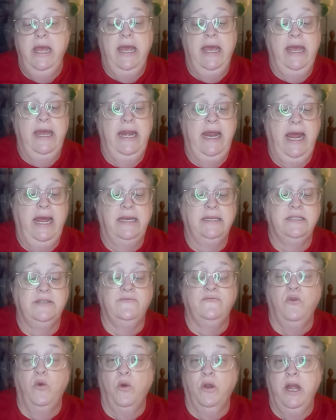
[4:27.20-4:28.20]
It has
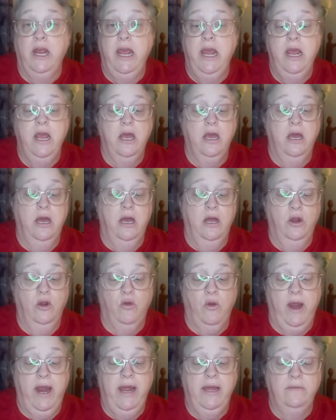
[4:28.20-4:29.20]
40
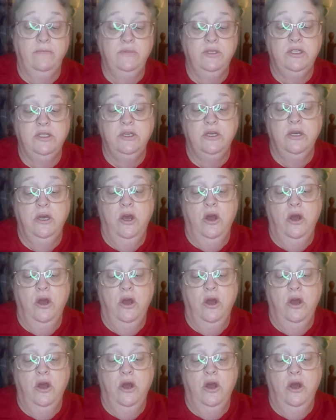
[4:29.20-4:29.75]
grams